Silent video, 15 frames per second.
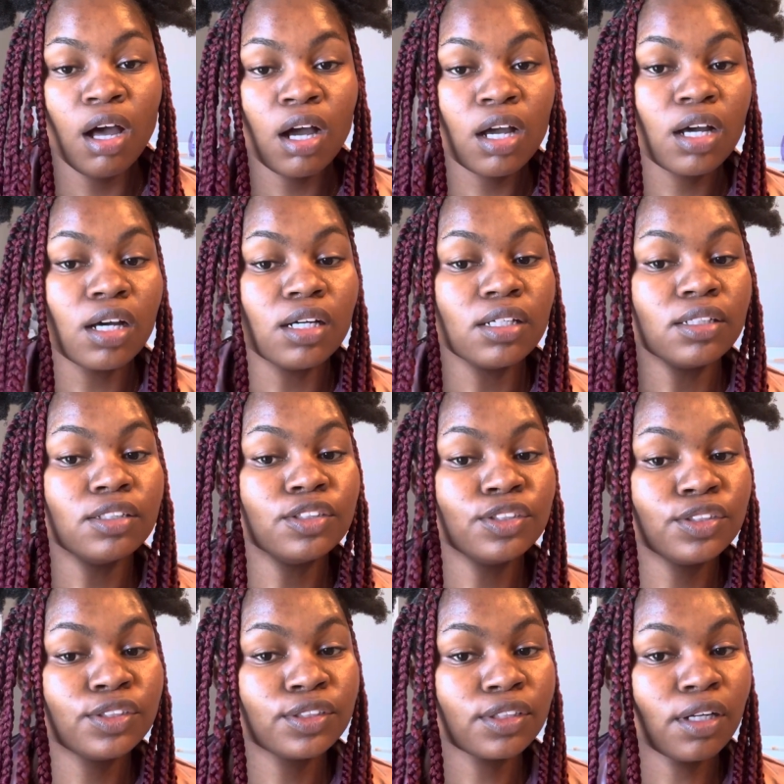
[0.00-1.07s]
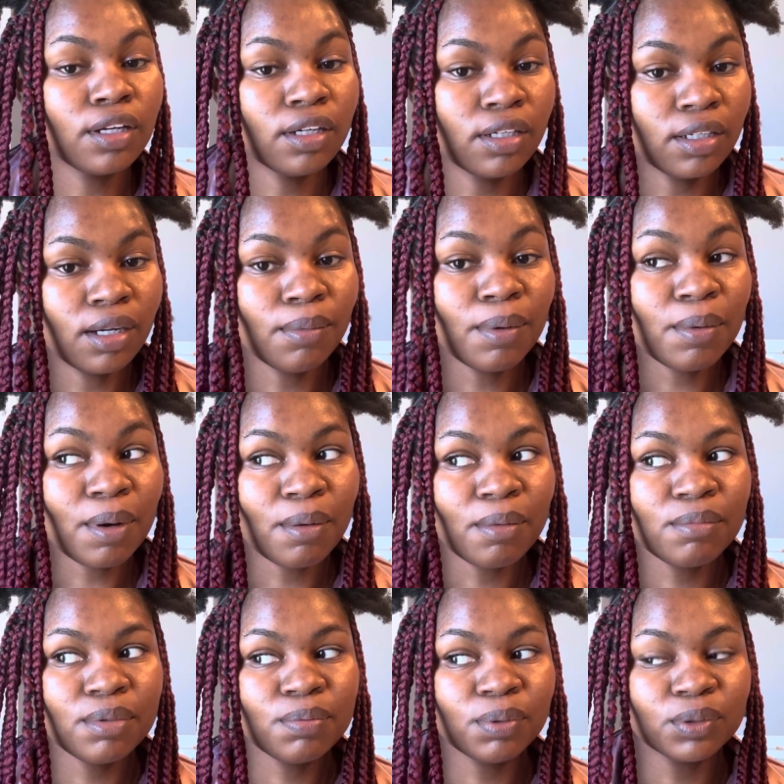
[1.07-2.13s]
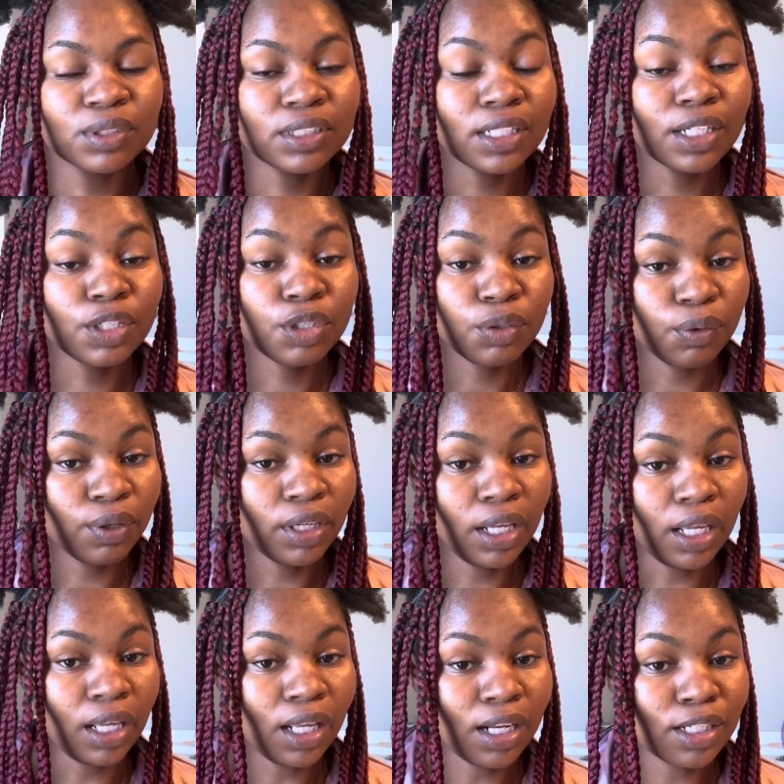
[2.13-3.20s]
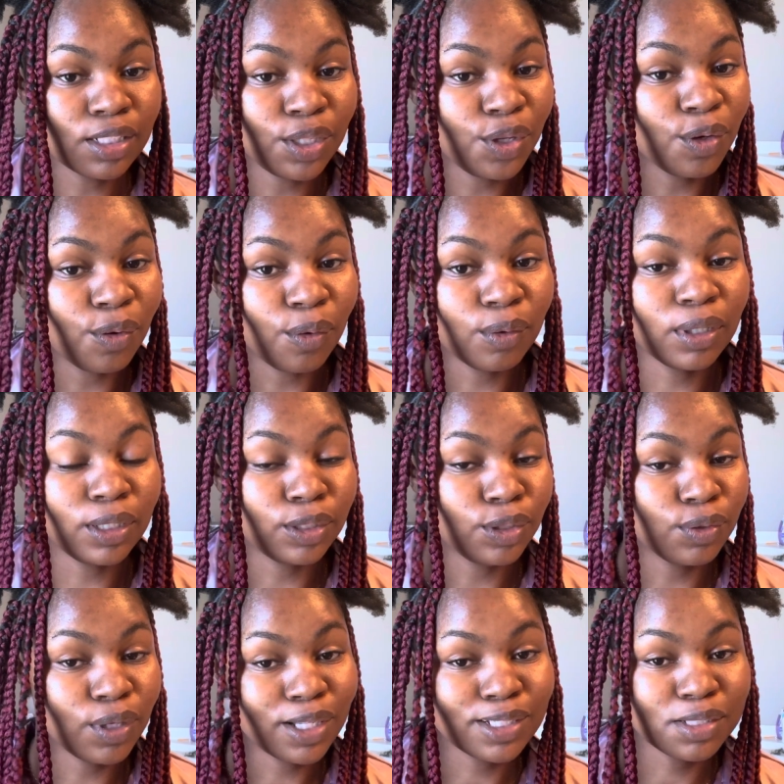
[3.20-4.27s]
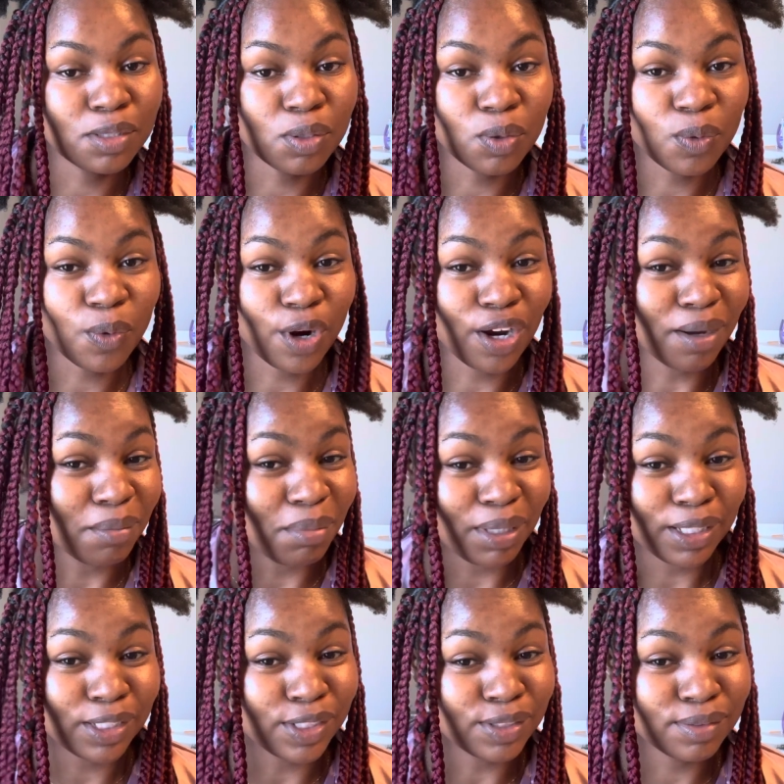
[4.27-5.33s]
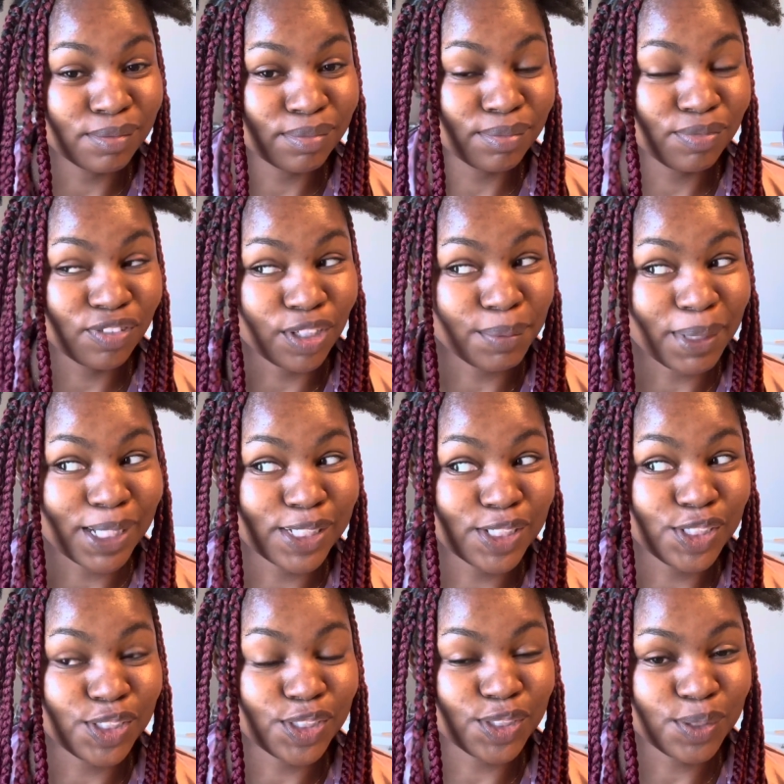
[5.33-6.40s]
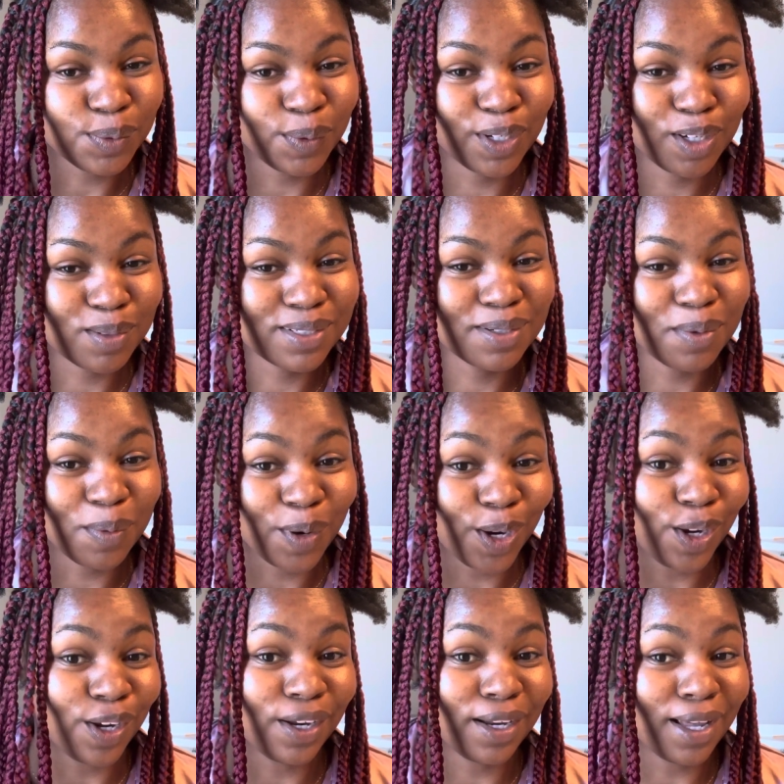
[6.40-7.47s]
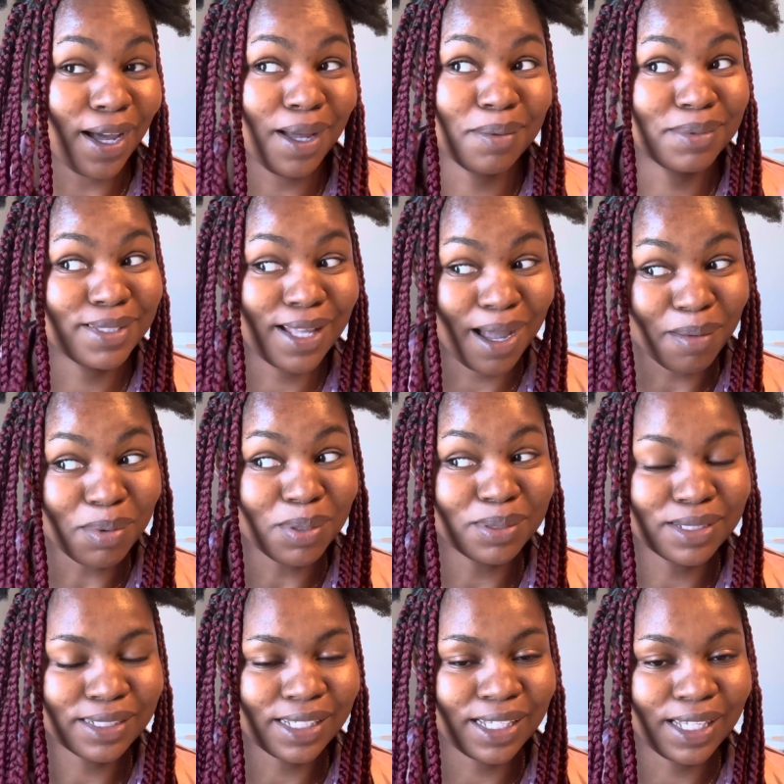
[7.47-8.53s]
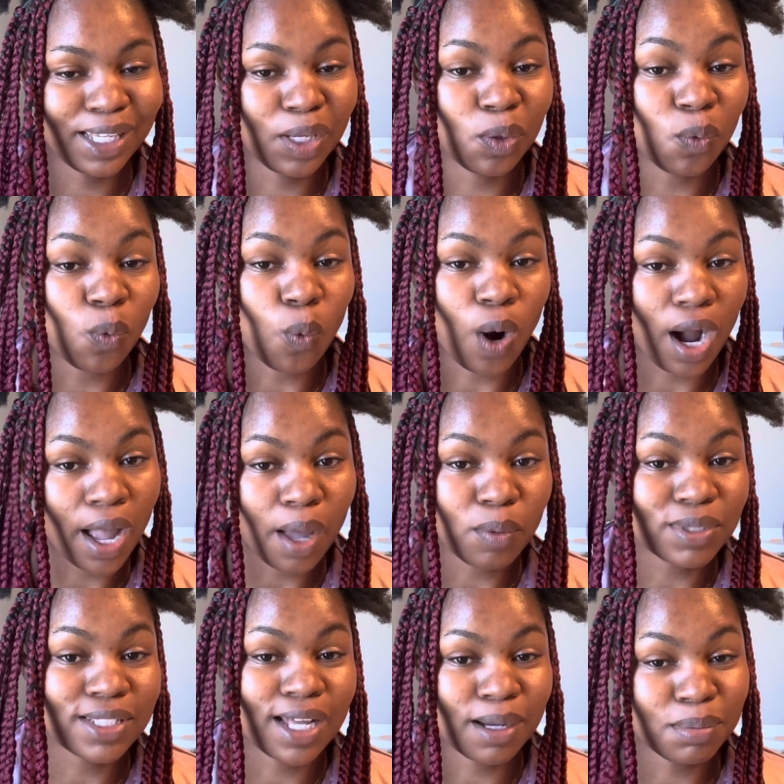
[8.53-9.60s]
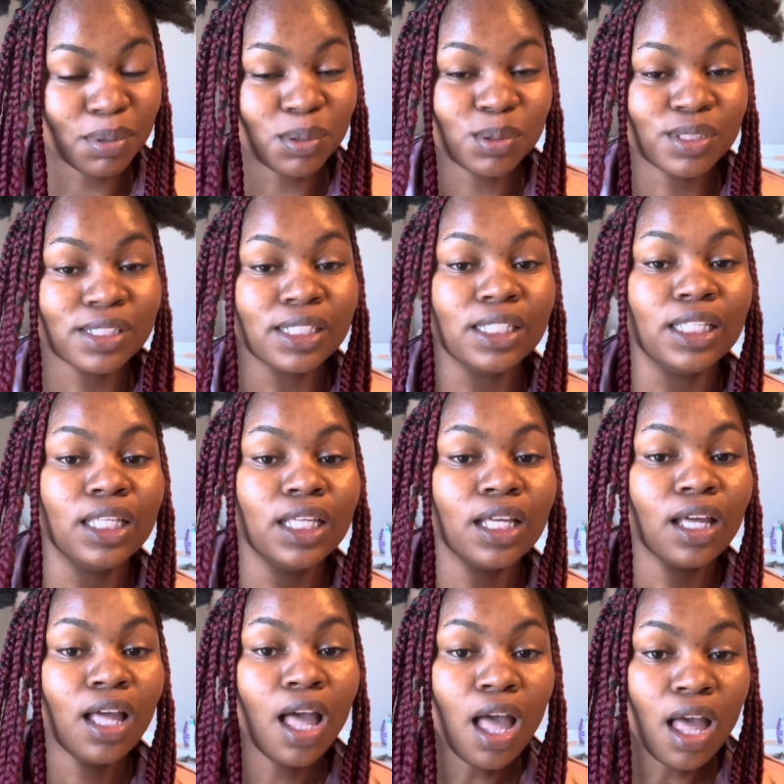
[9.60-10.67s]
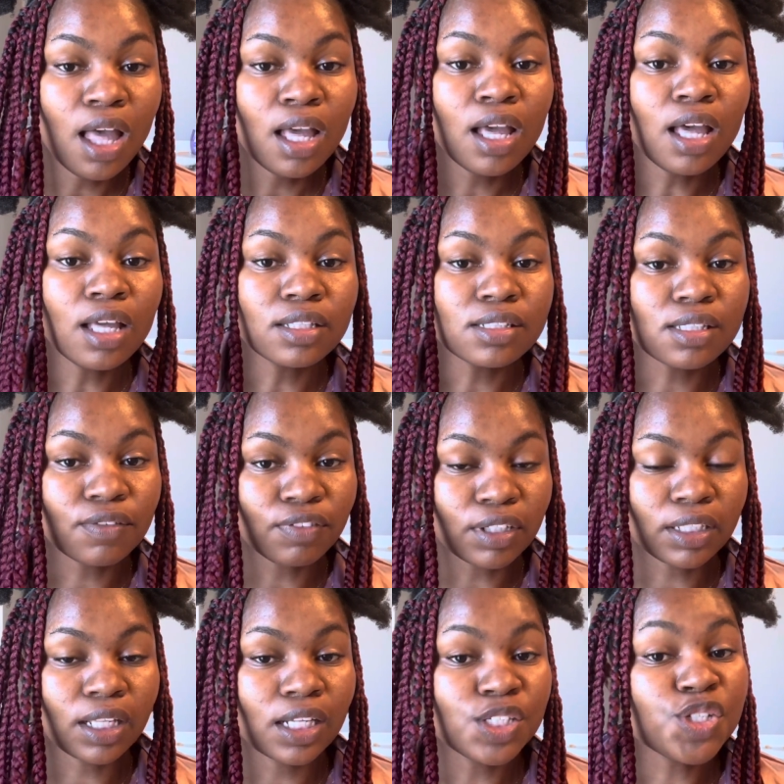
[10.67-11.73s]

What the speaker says: Cause I'm gonna be posting a Q&A, you know, letting you guys know where I've been for the past year when I was not posting, why I was not posting, and stuff like that.